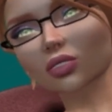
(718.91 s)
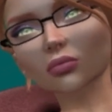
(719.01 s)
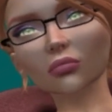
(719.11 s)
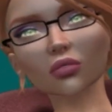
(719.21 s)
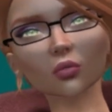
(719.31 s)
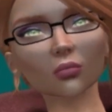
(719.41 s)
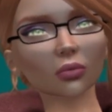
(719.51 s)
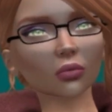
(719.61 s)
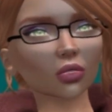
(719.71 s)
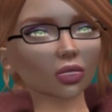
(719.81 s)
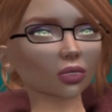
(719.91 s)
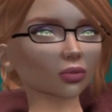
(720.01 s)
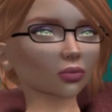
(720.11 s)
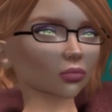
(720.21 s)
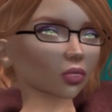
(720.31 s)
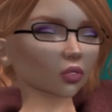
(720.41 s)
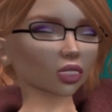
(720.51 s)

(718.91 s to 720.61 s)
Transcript: with my right ankle. If I didn't